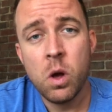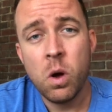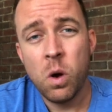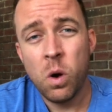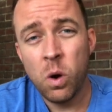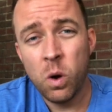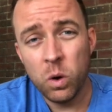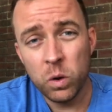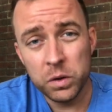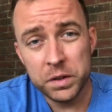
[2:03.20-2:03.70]

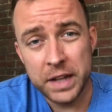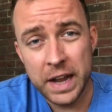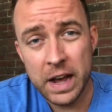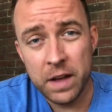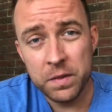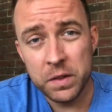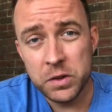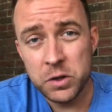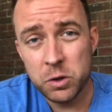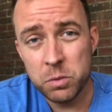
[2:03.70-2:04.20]
hold
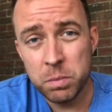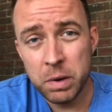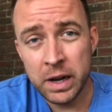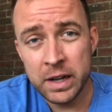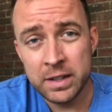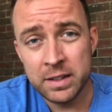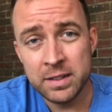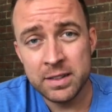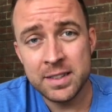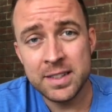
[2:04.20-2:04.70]
down the two
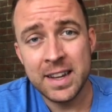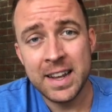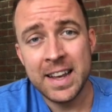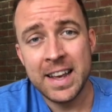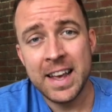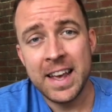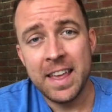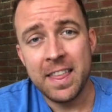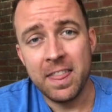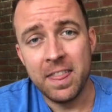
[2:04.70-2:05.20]
buttons,
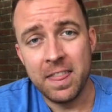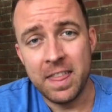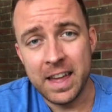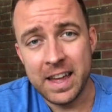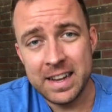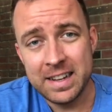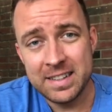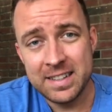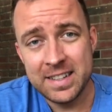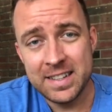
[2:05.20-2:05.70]

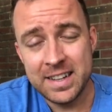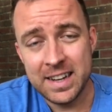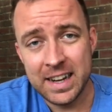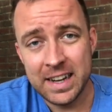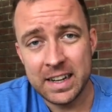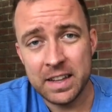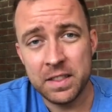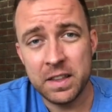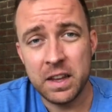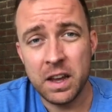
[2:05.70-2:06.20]
then
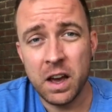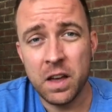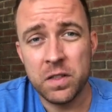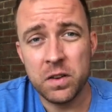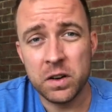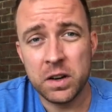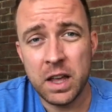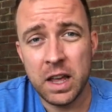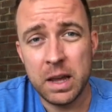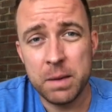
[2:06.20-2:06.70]
stick the other
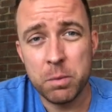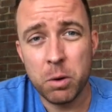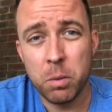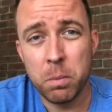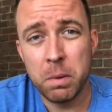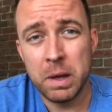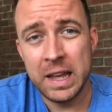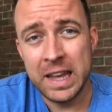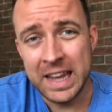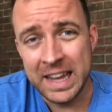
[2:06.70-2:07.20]

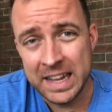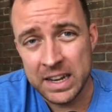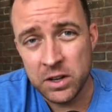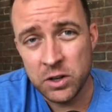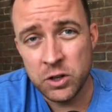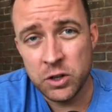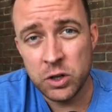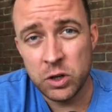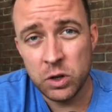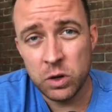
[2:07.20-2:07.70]
cable
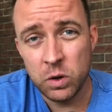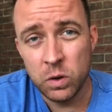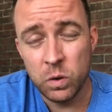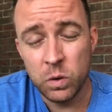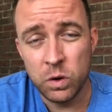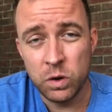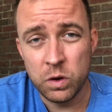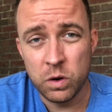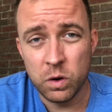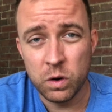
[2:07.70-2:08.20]
into
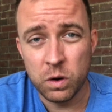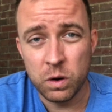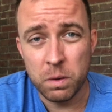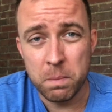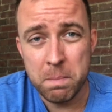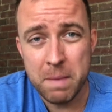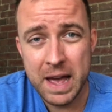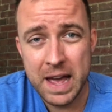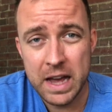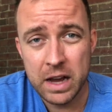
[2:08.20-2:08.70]
your
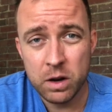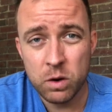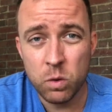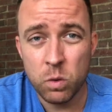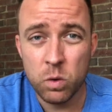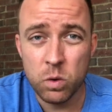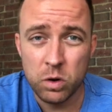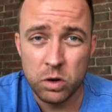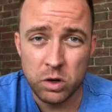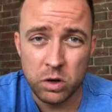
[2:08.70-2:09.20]
Mac
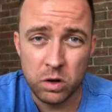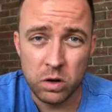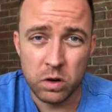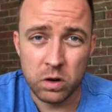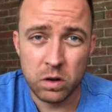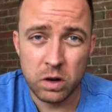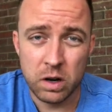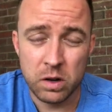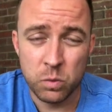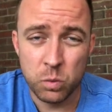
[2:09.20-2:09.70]
or
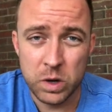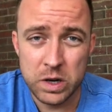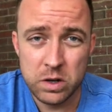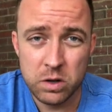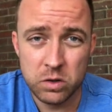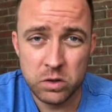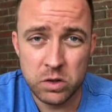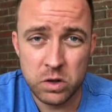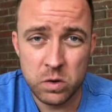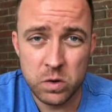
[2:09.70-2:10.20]
your
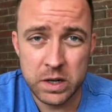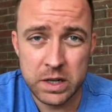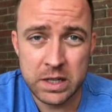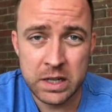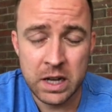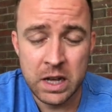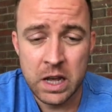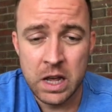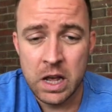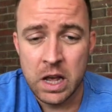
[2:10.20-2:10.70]
Windows unit
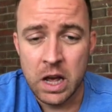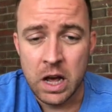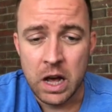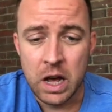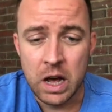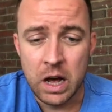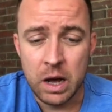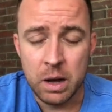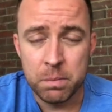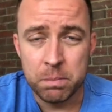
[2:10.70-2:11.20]

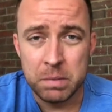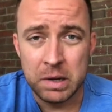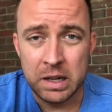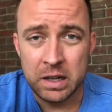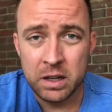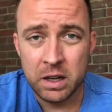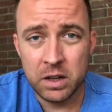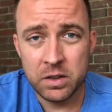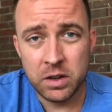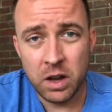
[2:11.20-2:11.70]
um,
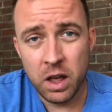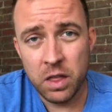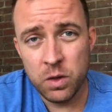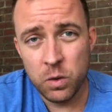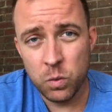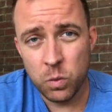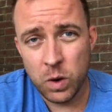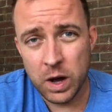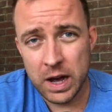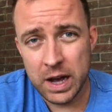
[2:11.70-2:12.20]
because
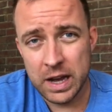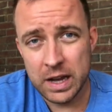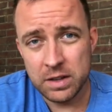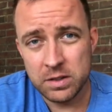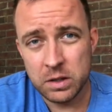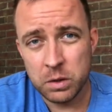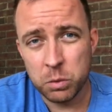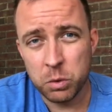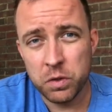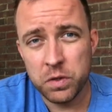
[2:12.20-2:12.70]
otherwise
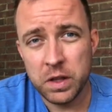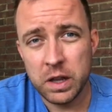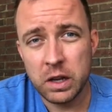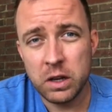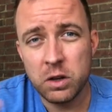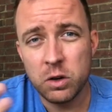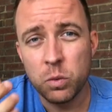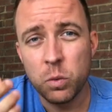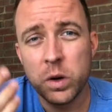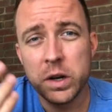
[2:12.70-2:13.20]
it will think
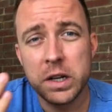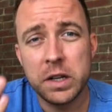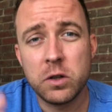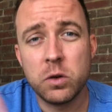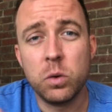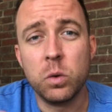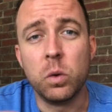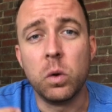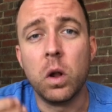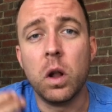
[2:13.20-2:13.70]
you're wanting
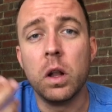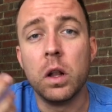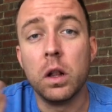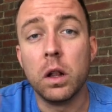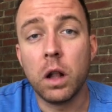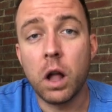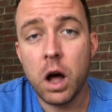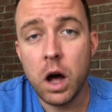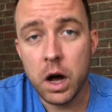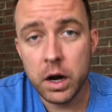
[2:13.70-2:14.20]
to
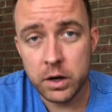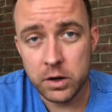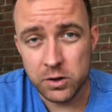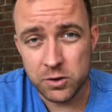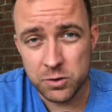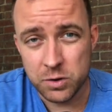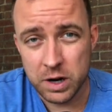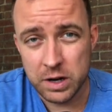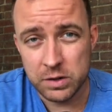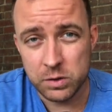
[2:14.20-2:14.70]
lock your
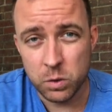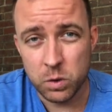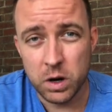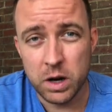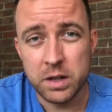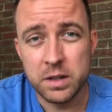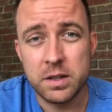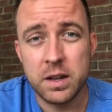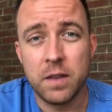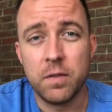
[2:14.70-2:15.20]
Trezor
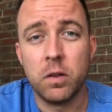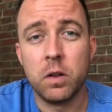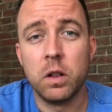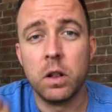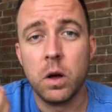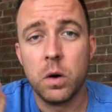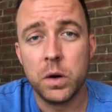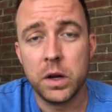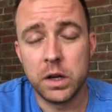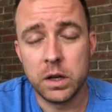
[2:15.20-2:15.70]
instead of
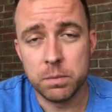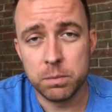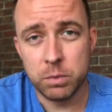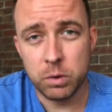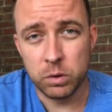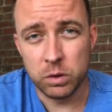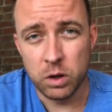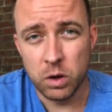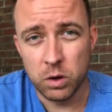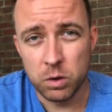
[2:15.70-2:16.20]
loading in
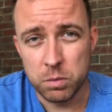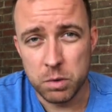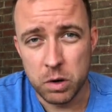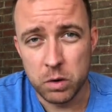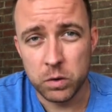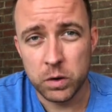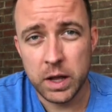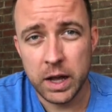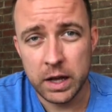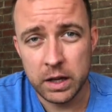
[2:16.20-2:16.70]
bootloader mode,
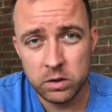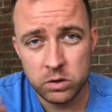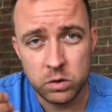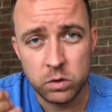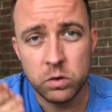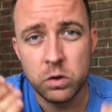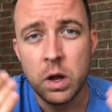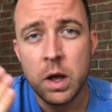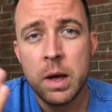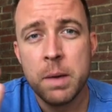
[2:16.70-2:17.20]
okay?
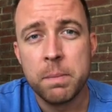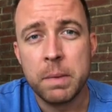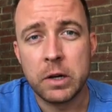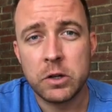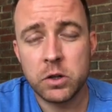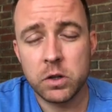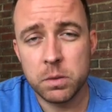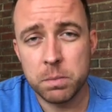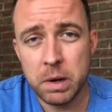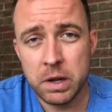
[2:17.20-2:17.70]
So make
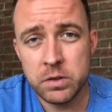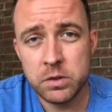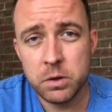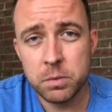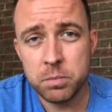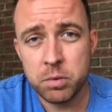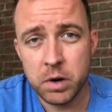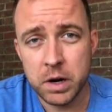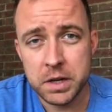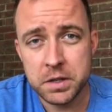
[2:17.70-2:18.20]
sure the buttons are
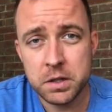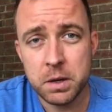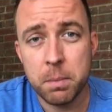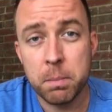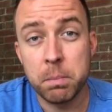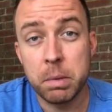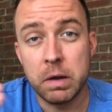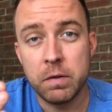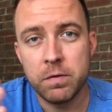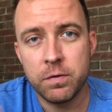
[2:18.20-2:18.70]
pressed
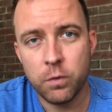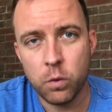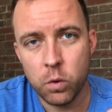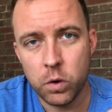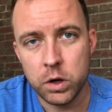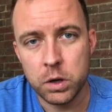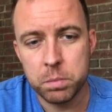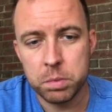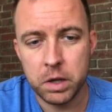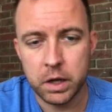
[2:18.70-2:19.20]
before
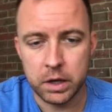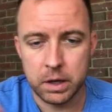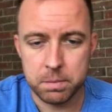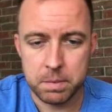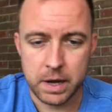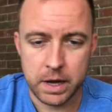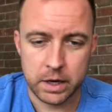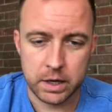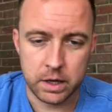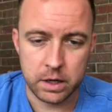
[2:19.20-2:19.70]
you plug it
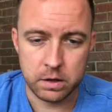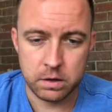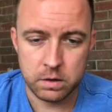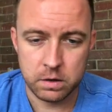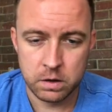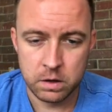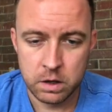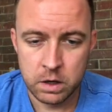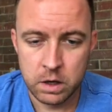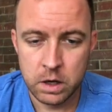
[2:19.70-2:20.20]
back in
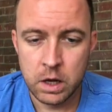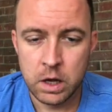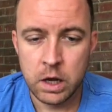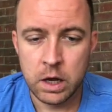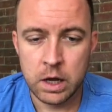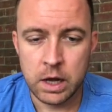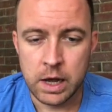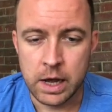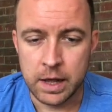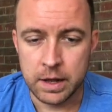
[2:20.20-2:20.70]

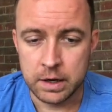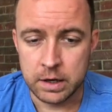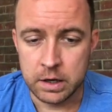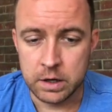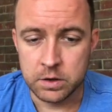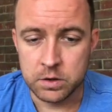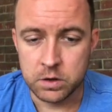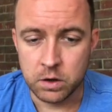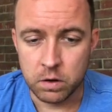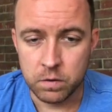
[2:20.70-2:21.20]
and
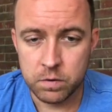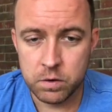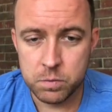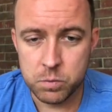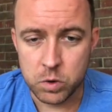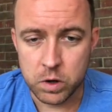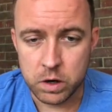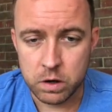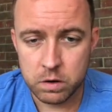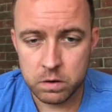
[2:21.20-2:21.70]
install
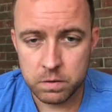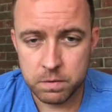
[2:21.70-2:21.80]
firmware.